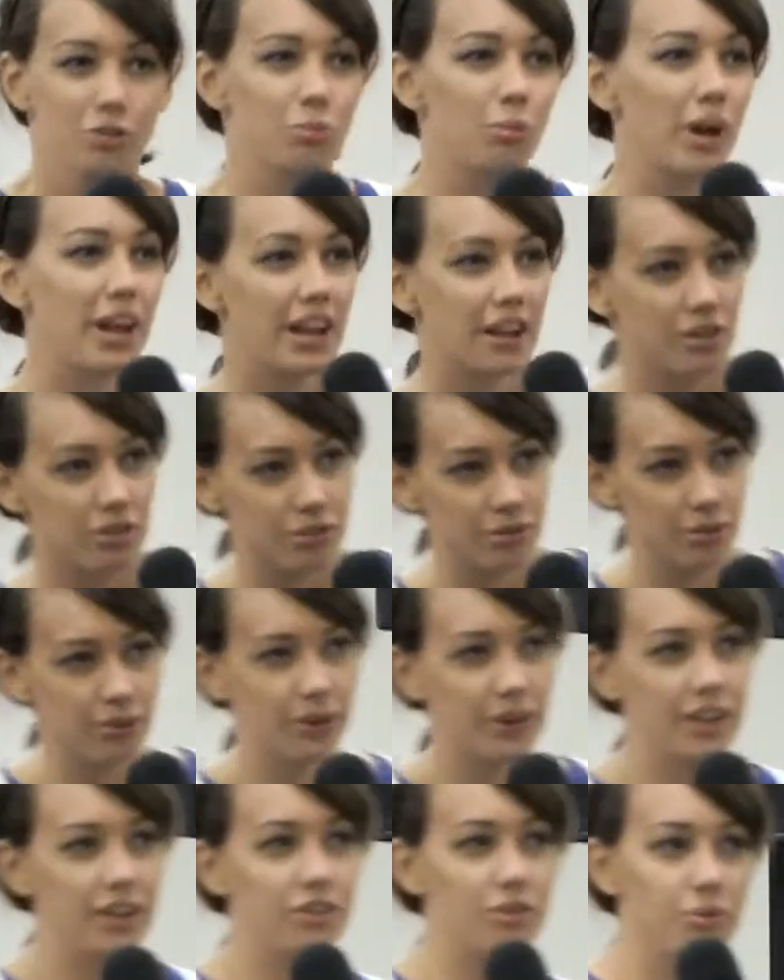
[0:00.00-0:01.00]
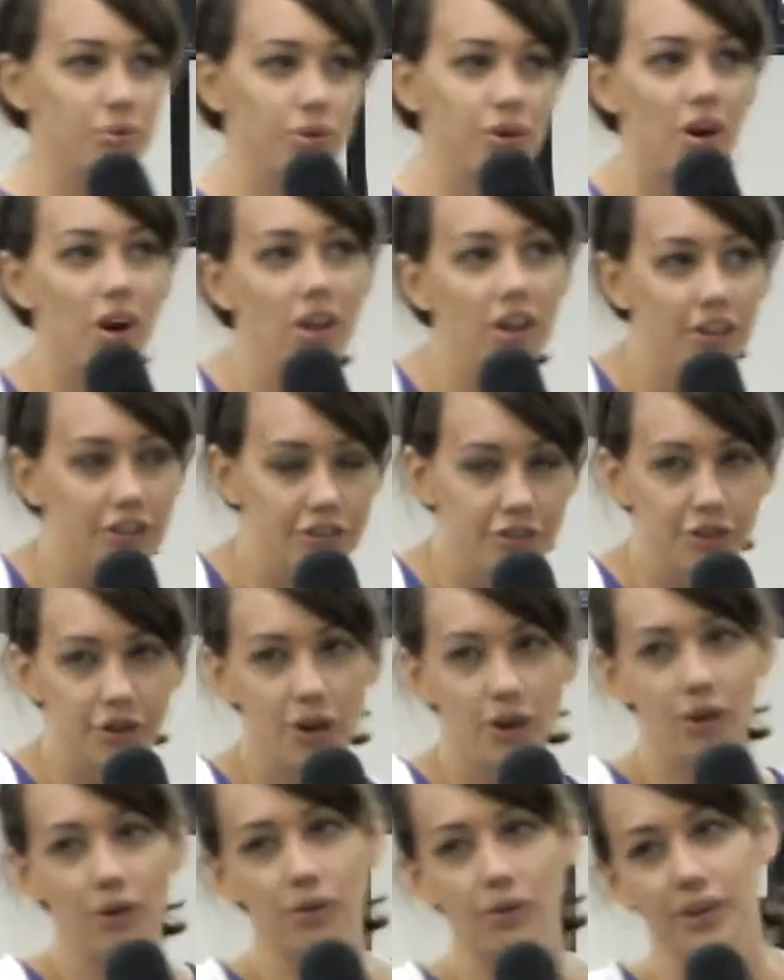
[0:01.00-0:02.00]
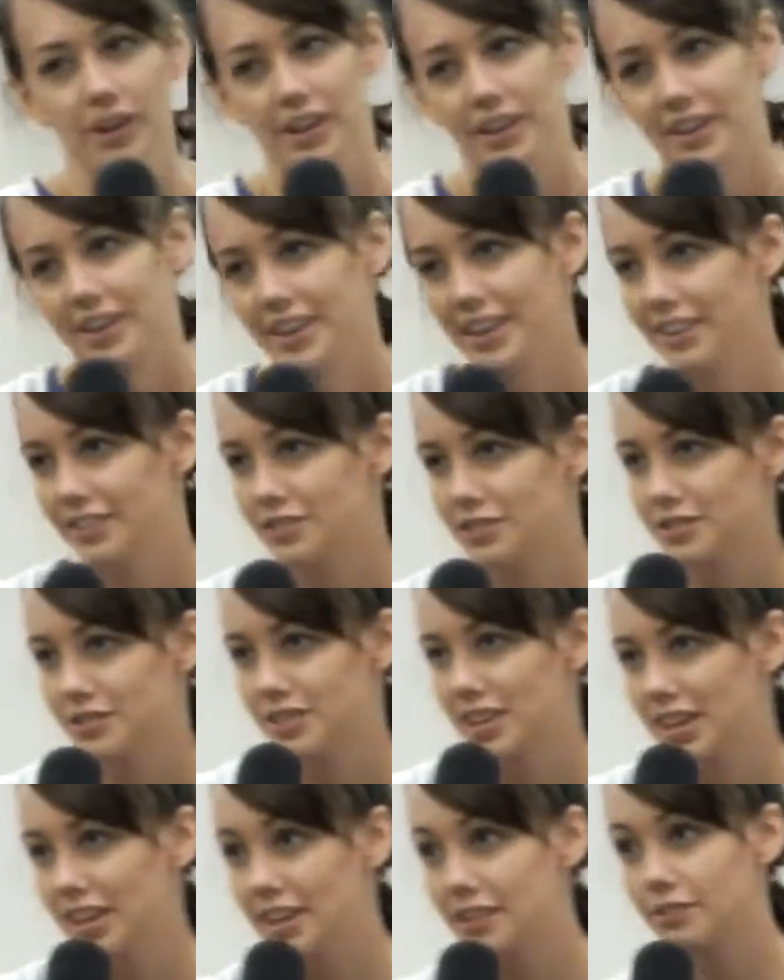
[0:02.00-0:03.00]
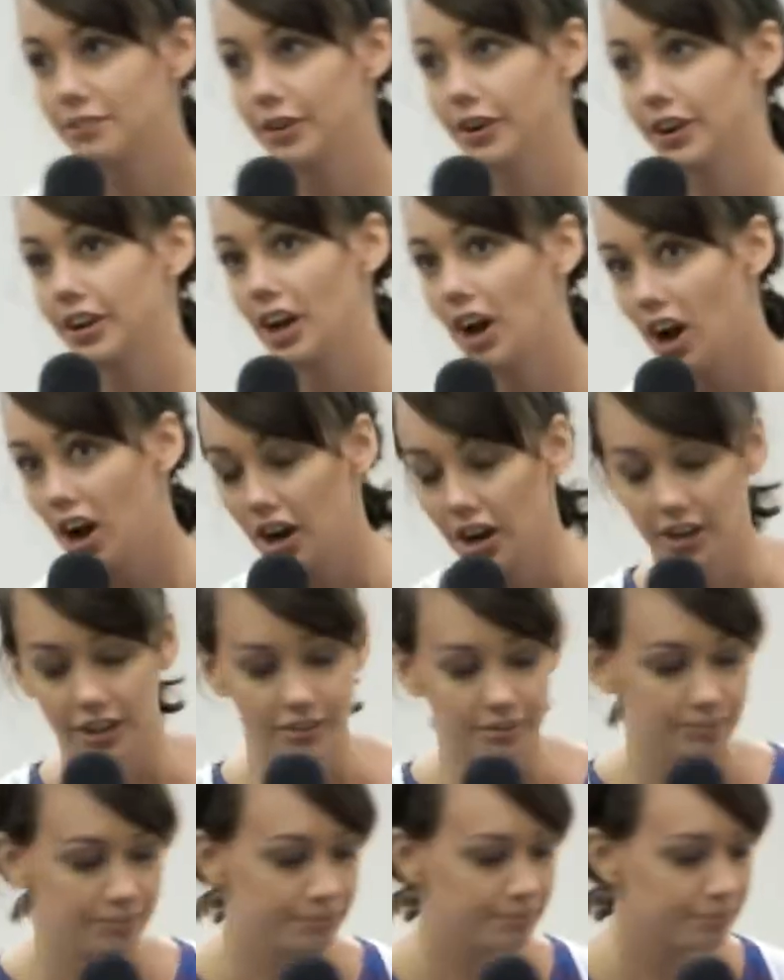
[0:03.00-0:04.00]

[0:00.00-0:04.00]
wade through it and do it all on your own, and it gets very hard.